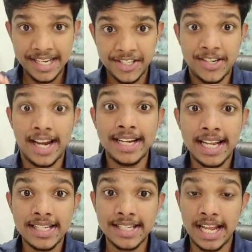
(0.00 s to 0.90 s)
And style
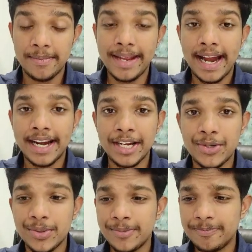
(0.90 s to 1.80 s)
tags can be
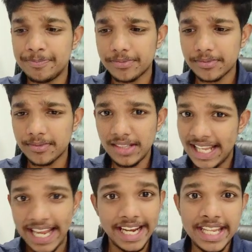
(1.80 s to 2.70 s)
added to
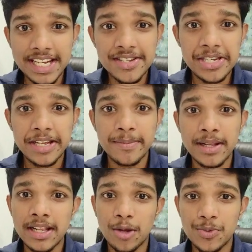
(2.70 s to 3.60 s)
any
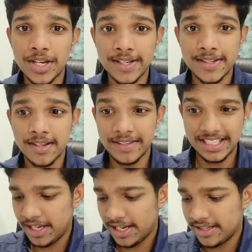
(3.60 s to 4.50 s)
HTML objects.
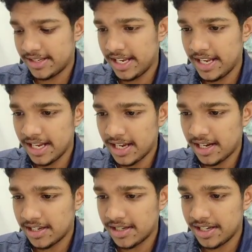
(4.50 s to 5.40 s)
And we can say
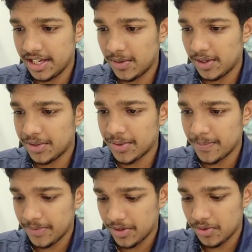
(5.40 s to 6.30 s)
color equal
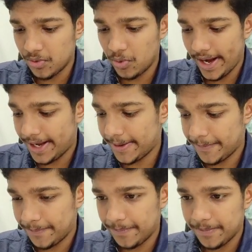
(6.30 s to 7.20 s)
to red.
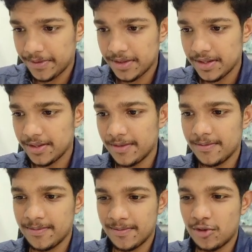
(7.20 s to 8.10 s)

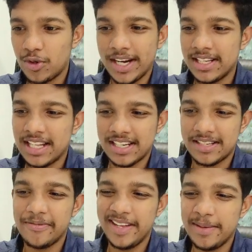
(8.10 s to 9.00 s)
Red, there are
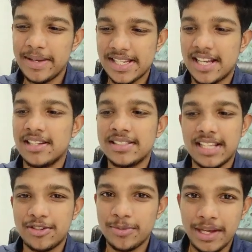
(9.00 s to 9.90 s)
some very basic
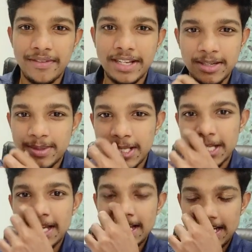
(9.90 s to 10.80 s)
colors that would be
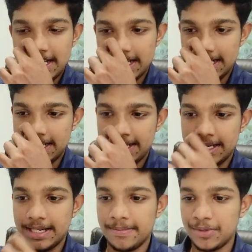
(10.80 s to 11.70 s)
available.
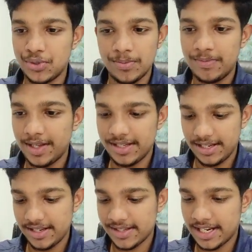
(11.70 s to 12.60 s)
So this
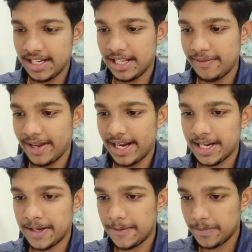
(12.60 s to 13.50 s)
is a style that we
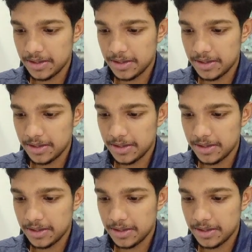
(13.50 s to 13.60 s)
added.